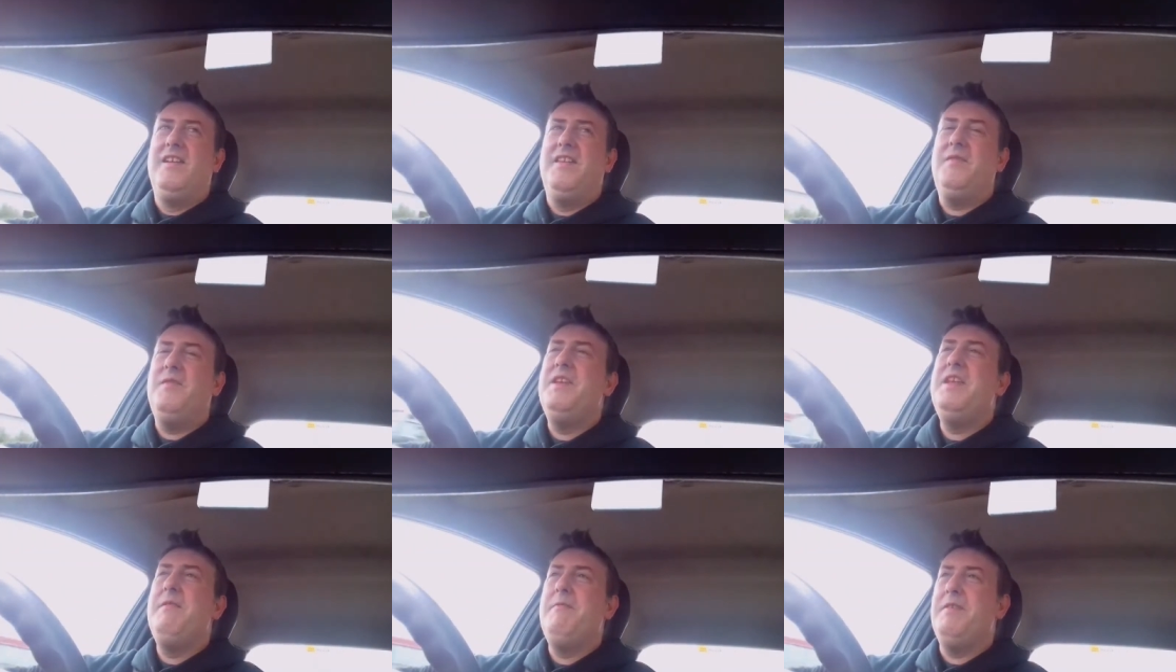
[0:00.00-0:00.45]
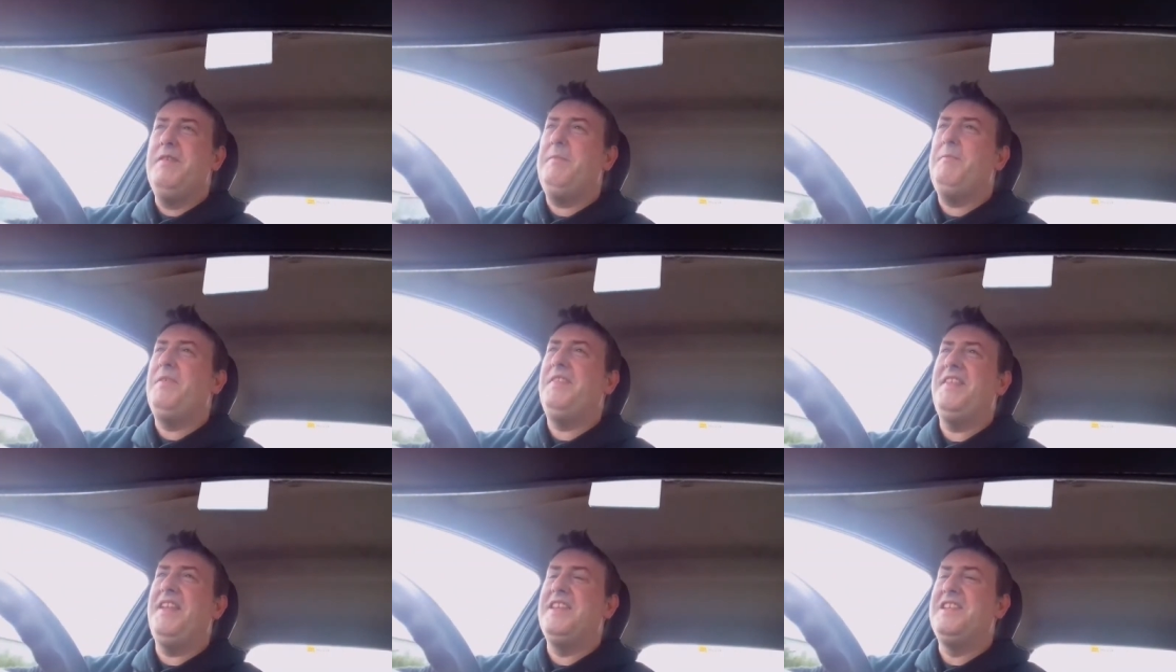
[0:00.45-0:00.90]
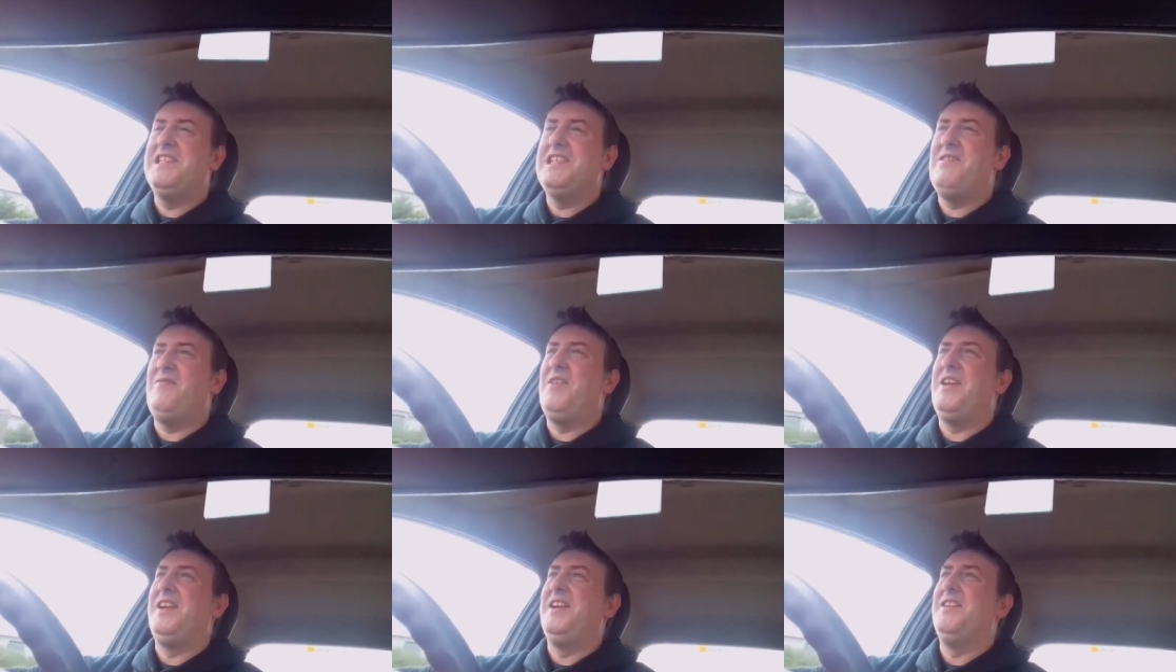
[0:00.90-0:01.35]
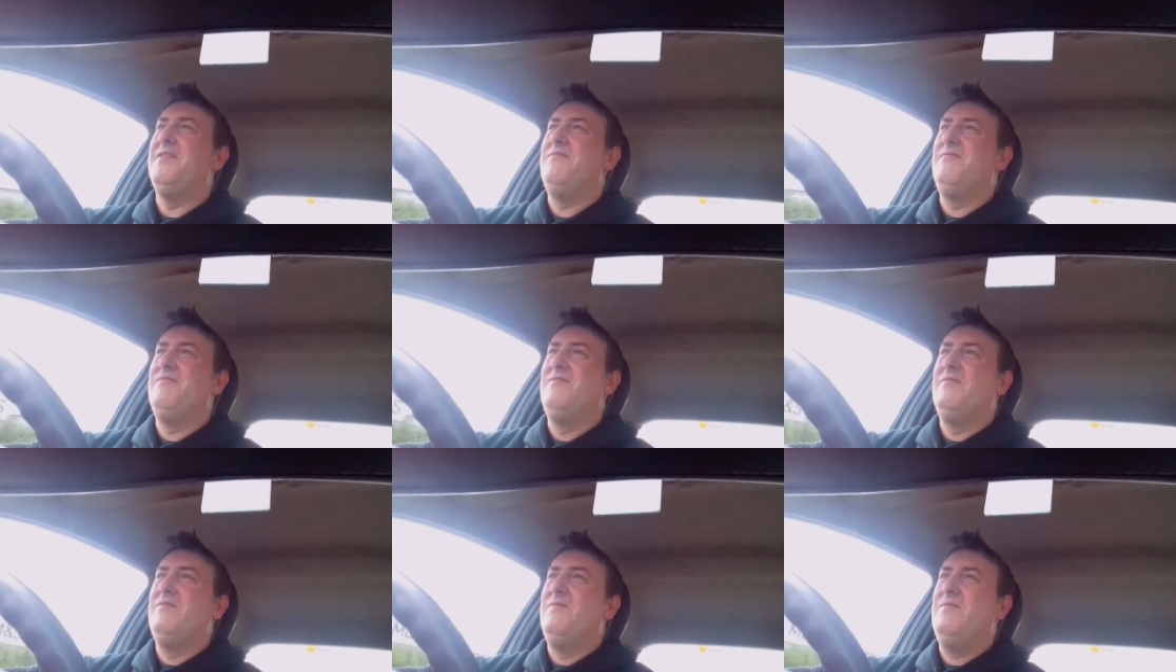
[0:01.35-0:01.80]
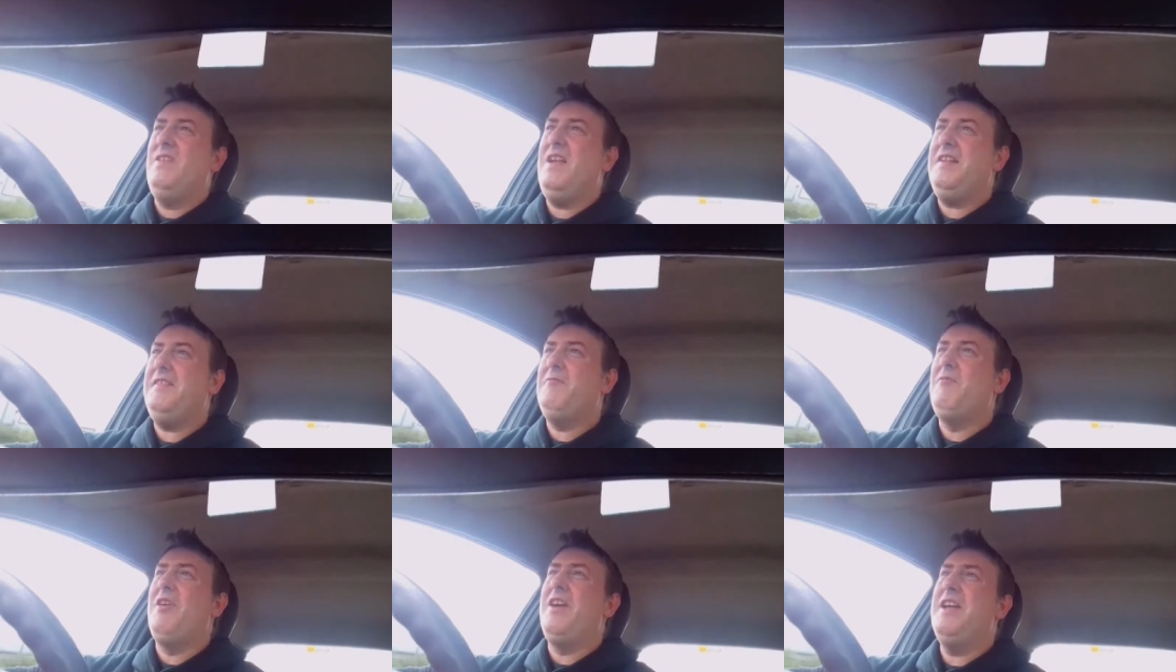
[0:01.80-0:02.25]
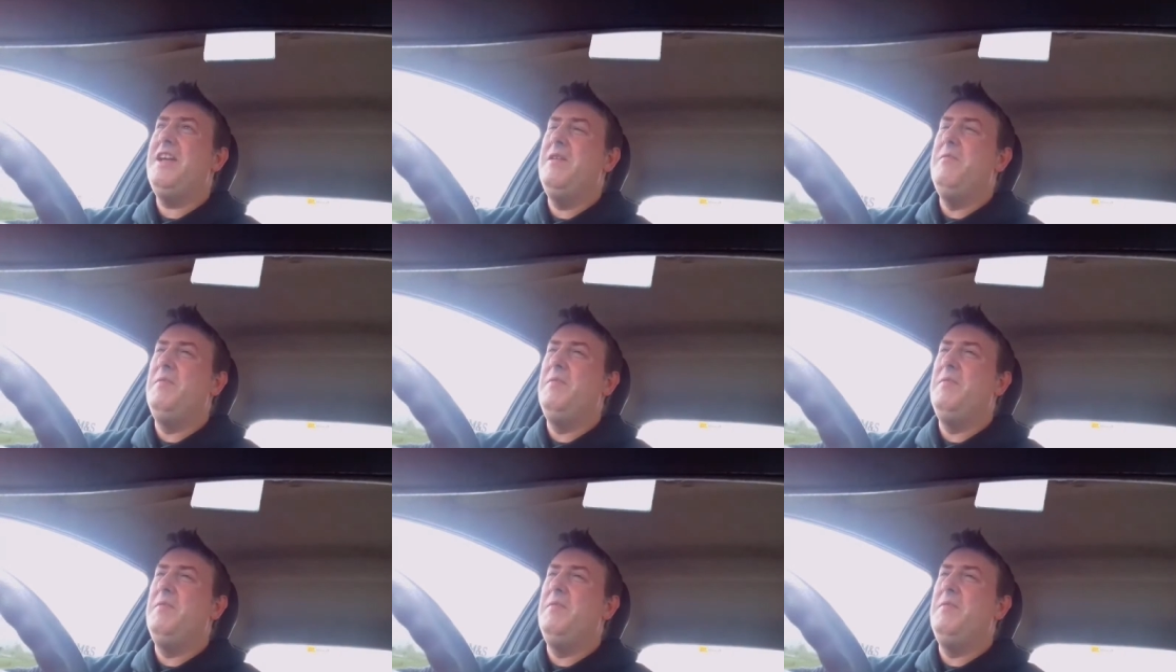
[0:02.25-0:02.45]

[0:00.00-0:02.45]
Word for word: To the nearest percentage figure. That's right,